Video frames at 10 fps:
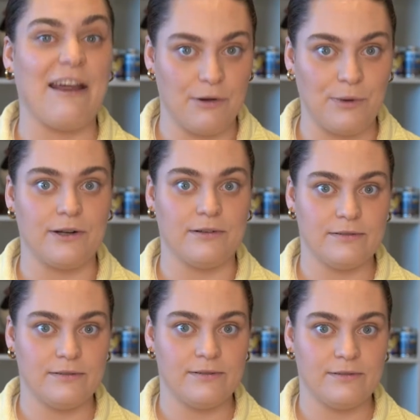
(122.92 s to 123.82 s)
everywhere.
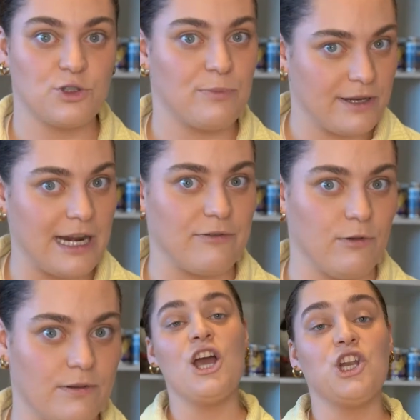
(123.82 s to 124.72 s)
So be
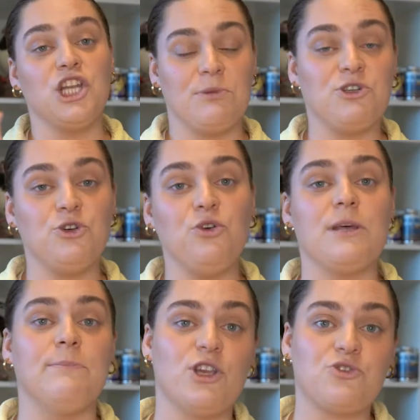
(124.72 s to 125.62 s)
careful. Number 2 on
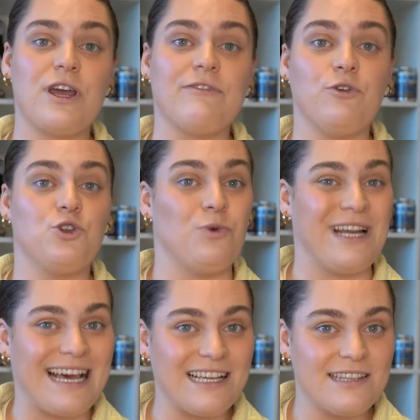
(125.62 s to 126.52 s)
the must-try foods when
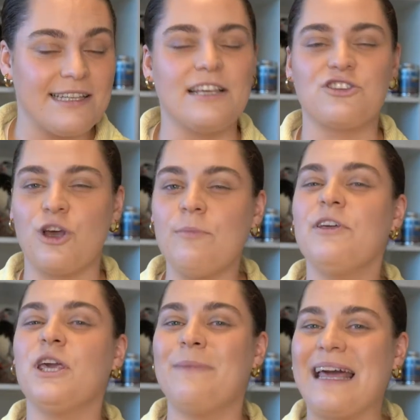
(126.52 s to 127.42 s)
in Iceland is
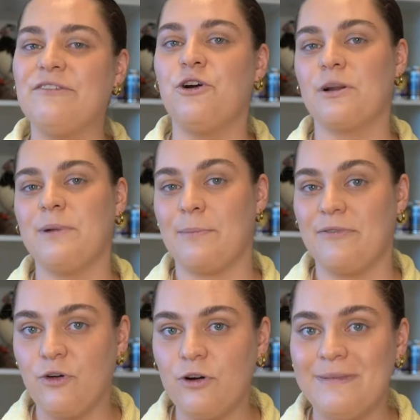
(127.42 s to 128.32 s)
something you might have heard about
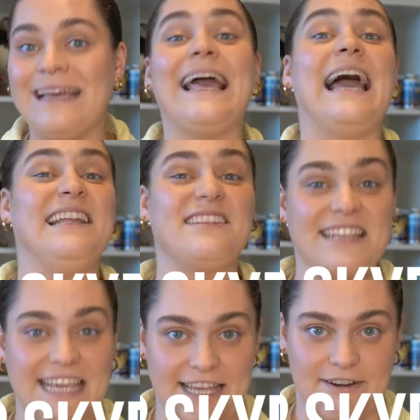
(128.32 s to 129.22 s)
before, and
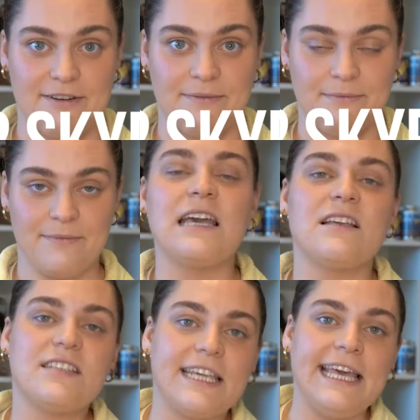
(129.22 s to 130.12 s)
it's skyr.
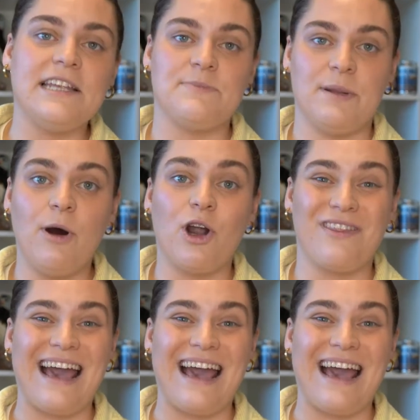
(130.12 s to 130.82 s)
Skyr has been a part of the